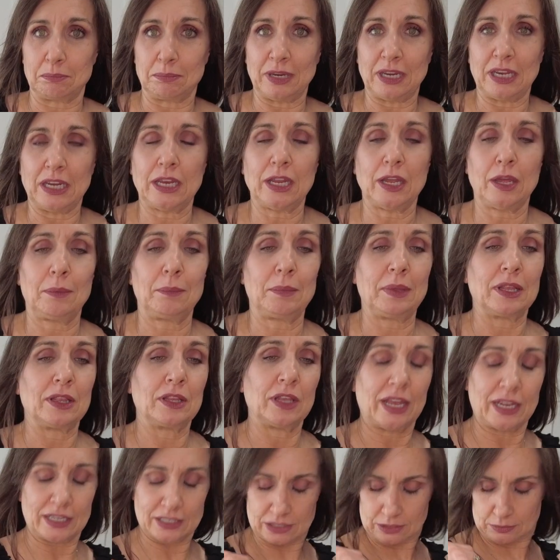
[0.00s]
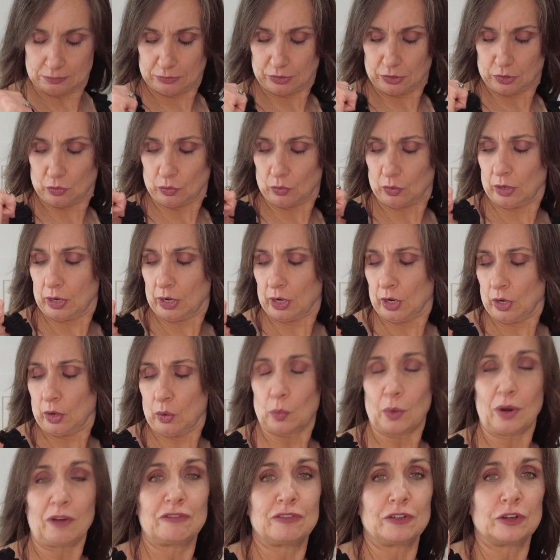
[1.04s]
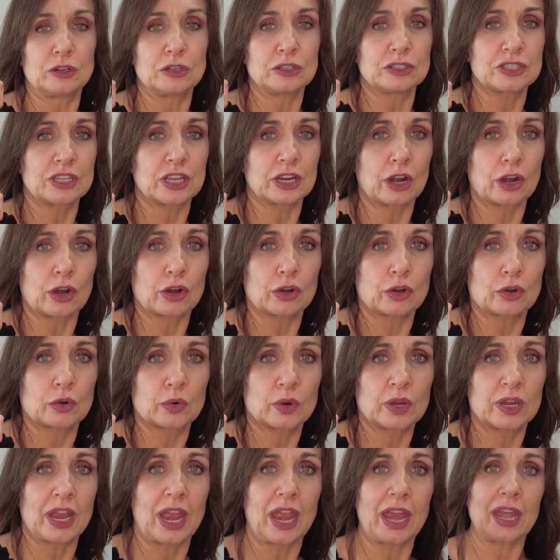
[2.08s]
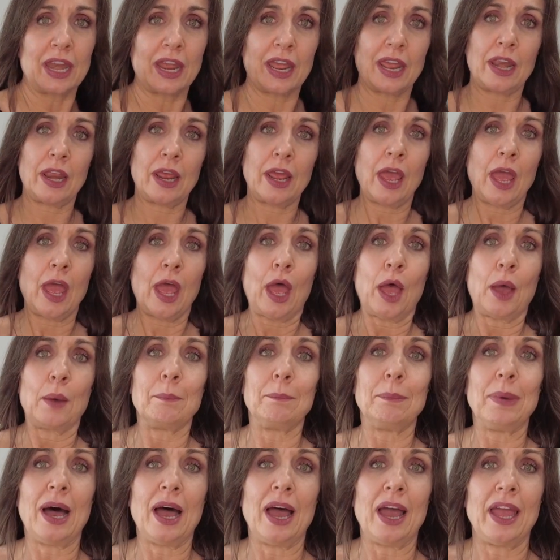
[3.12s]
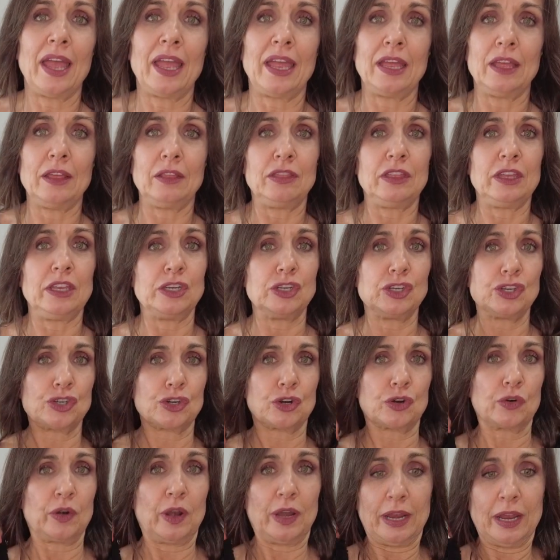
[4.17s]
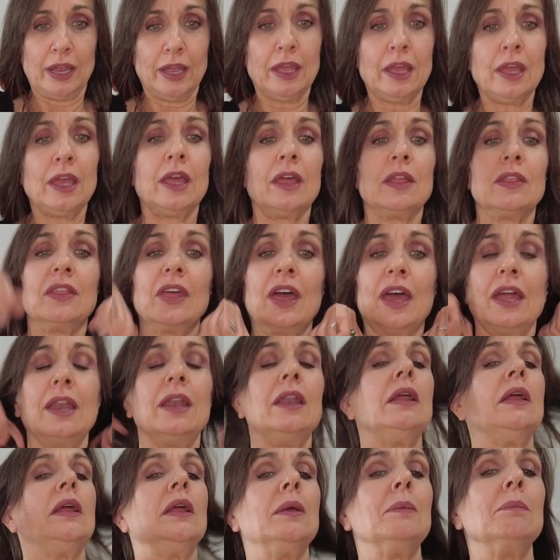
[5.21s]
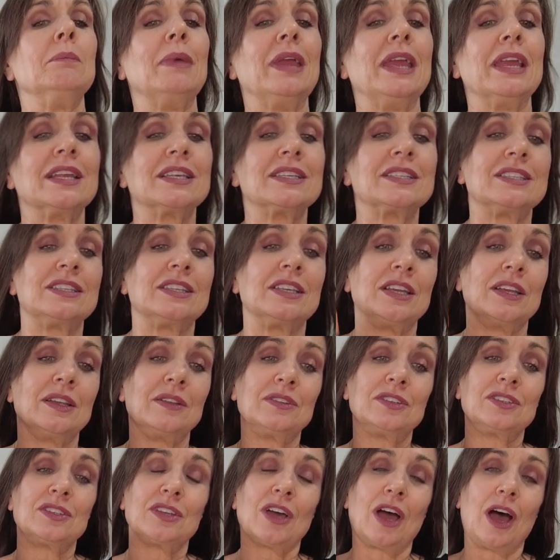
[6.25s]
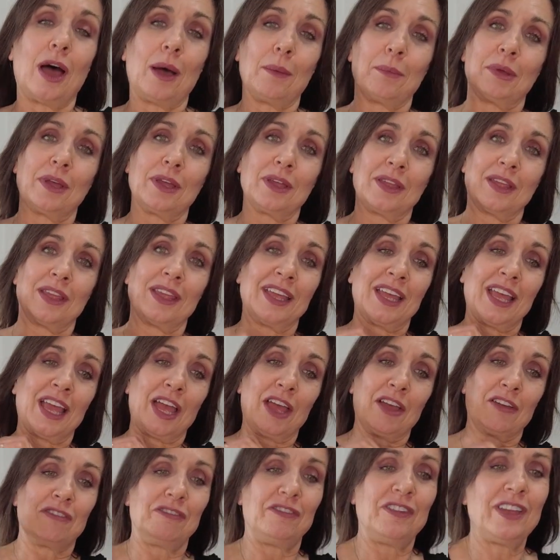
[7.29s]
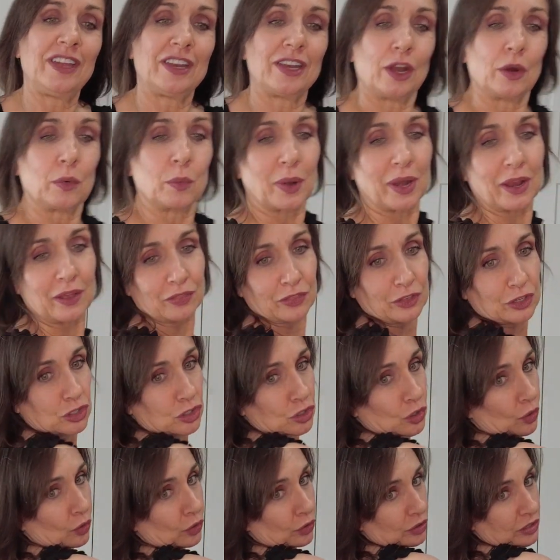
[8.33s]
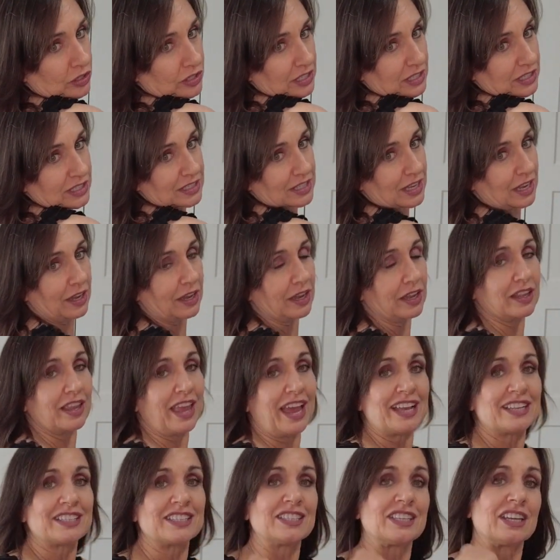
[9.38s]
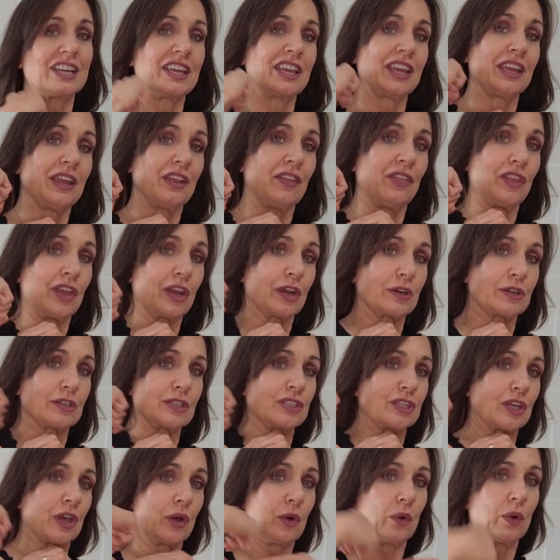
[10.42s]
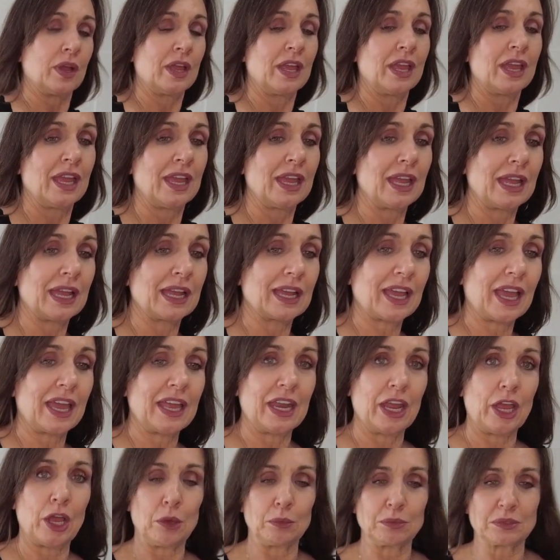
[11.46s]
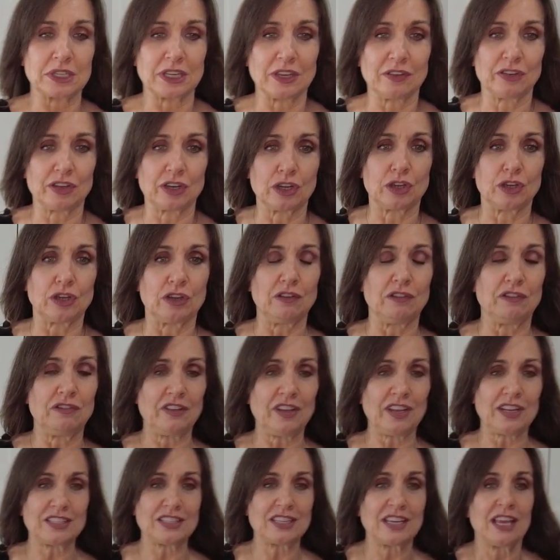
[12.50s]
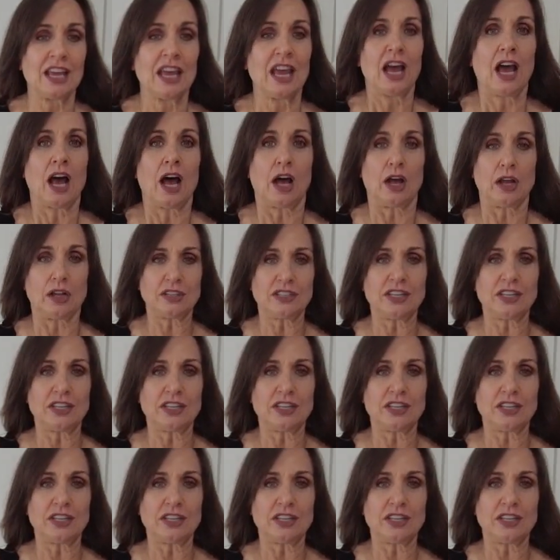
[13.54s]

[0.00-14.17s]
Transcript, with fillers: medium. It has some little ruffles that are created by the shirring that makes the top fit around the shoulders. It's uh, elastic in there, so it kind of helps give it a good fit. I'll